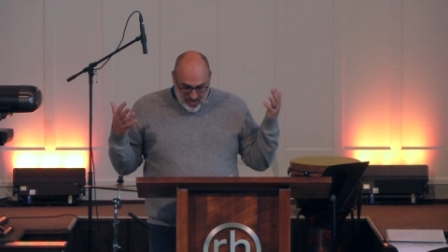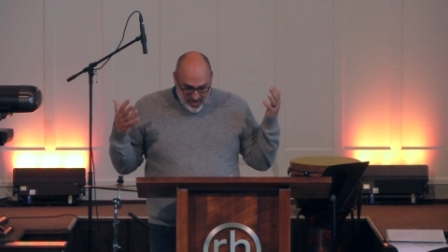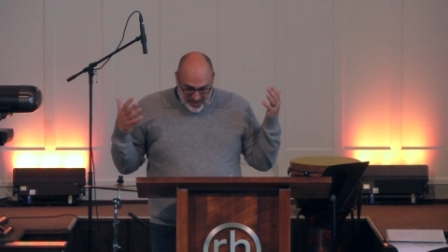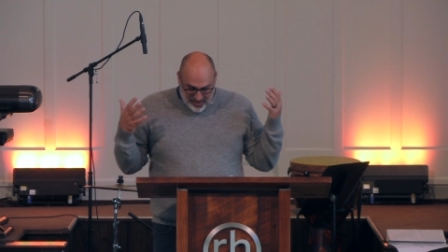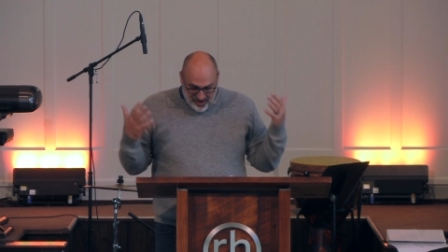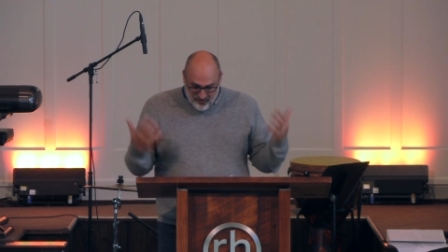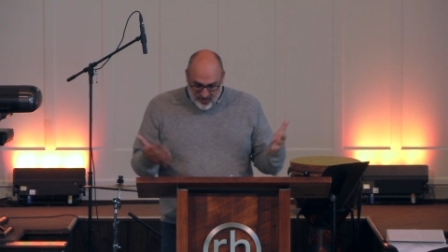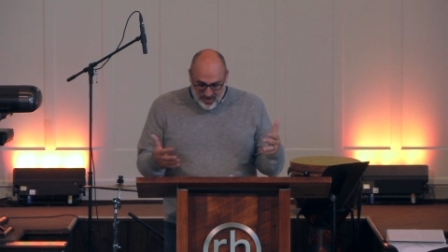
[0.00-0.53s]
and
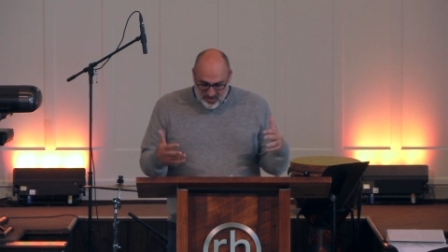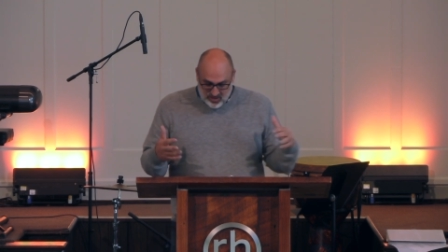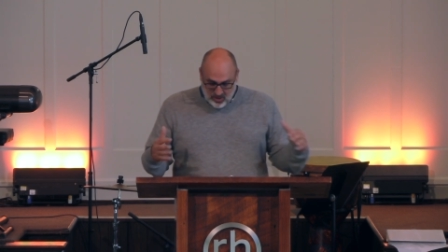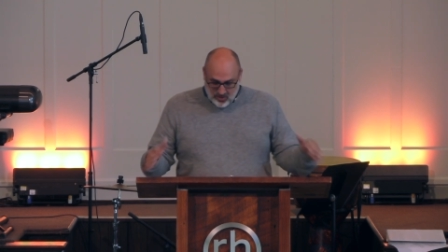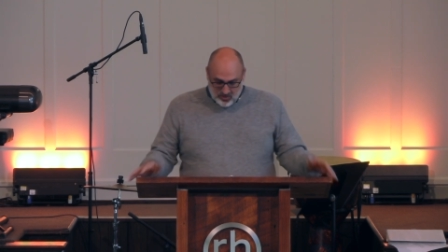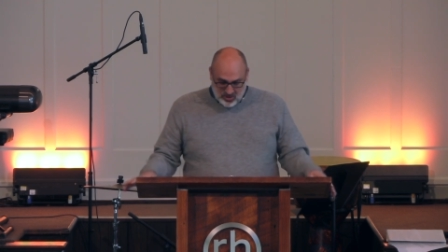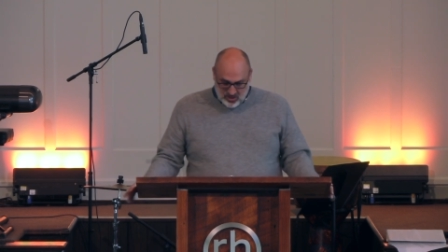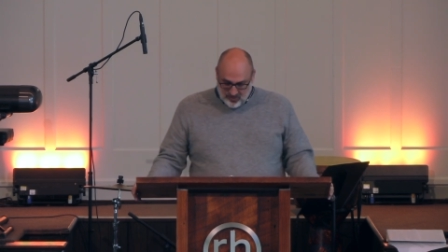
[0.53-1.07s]
every
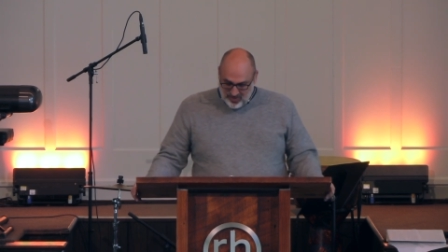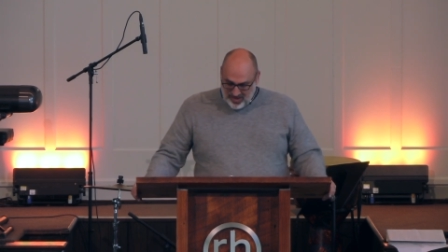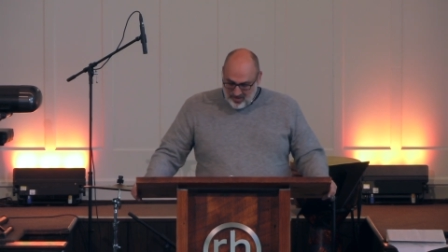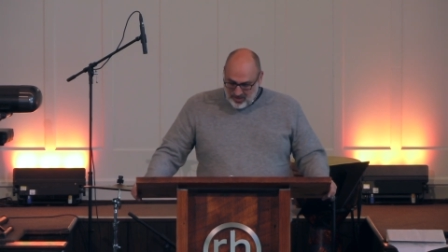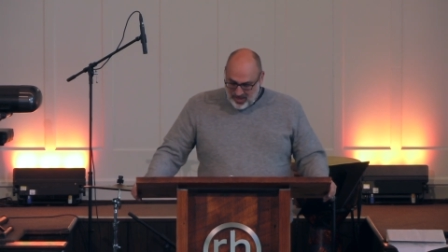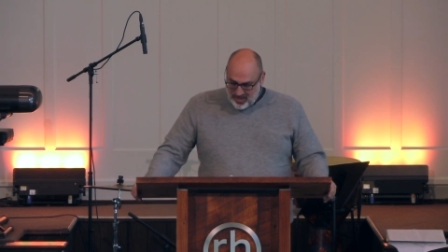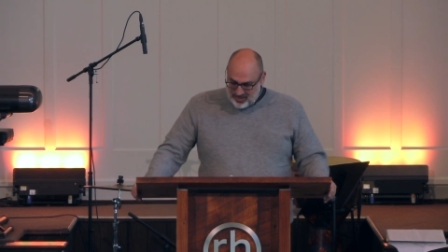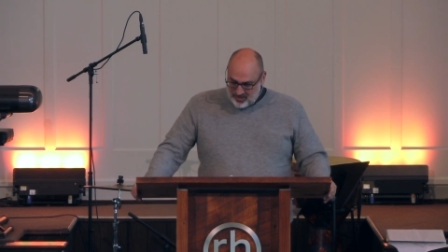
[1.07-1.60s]
adult should be able
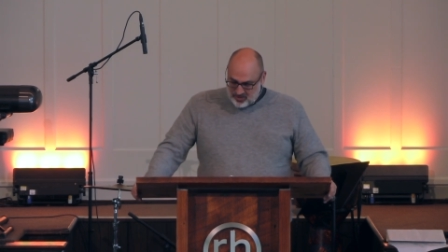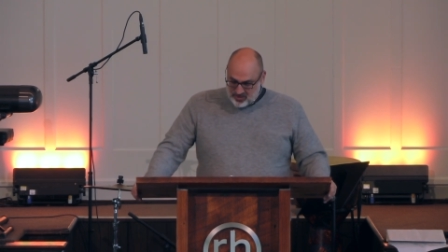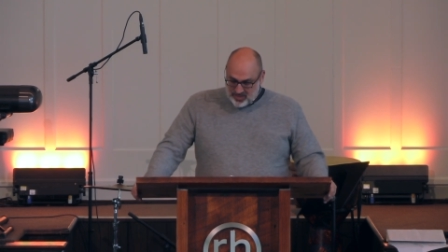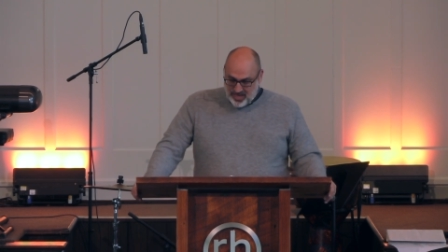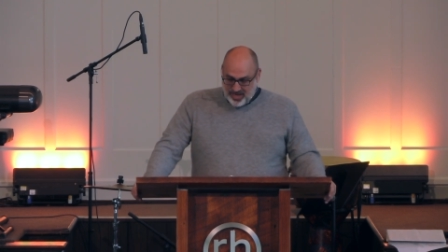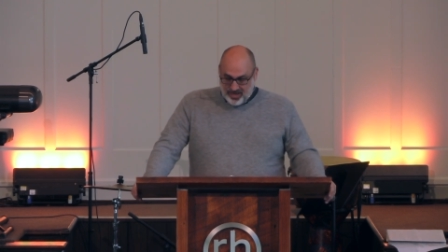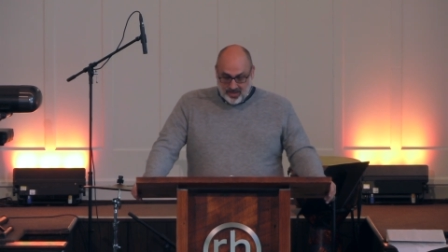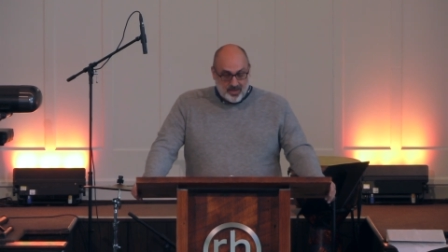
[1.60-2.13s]
to
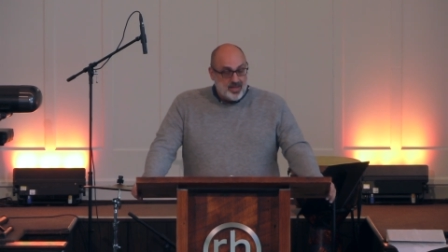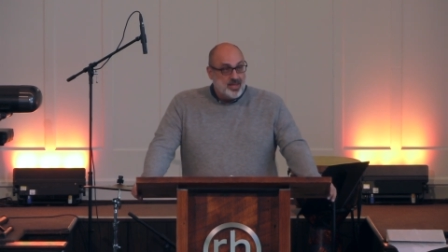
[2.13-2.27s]
understand.